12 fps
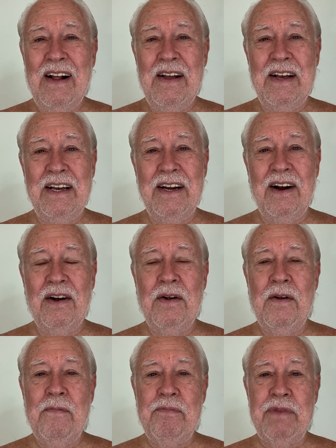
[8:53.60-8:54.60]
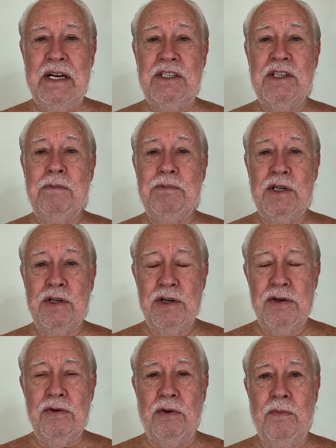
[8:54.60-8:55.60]
you know, it's up to
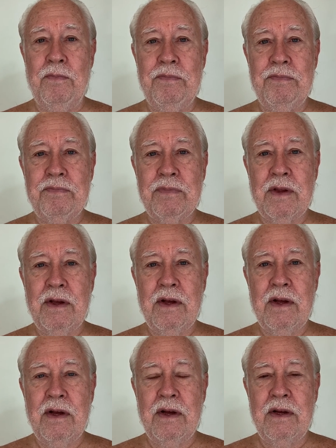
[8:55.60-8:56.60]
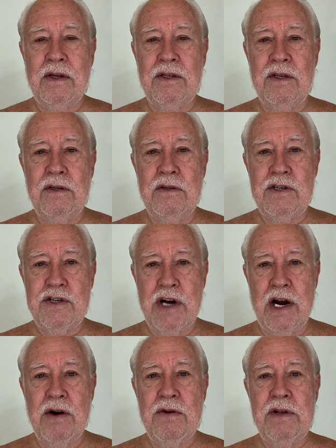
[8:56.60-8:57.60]
you to
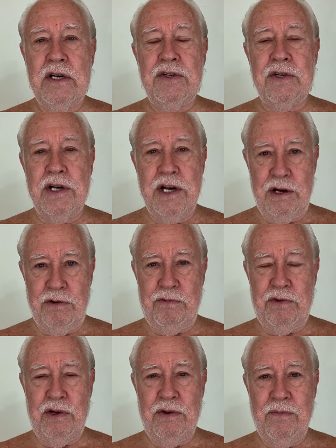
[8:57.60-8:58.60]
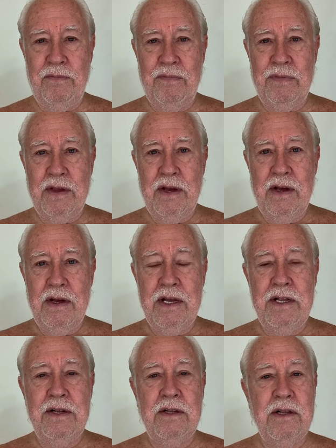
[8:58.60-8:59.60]
share this gift
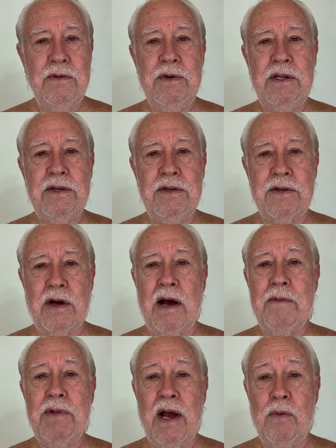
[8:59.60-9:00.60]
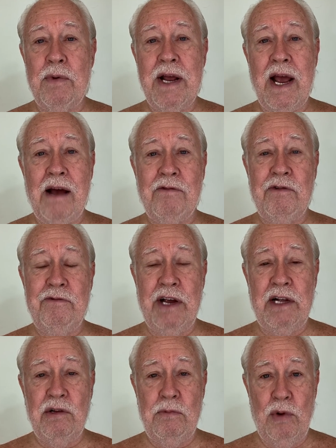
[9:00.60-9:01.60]
in the limited time that we have
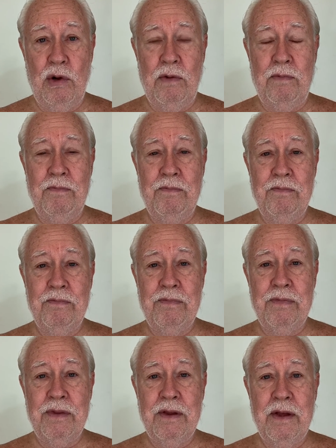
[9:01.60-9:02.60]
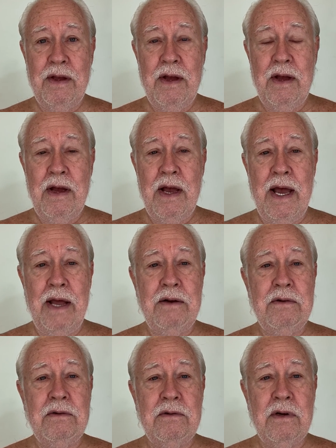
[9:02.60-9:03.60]
available
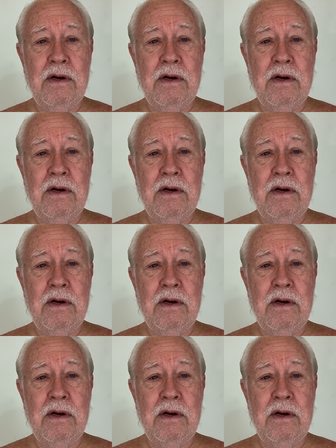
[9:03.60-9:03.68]
and